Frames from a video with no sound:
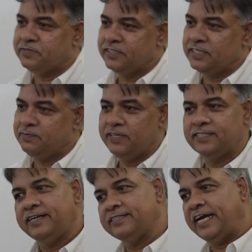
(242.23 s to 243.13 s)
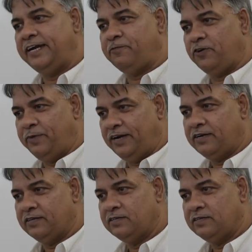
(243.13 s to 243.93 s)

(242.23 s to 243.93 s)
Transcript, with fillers: professorship he has resigned from it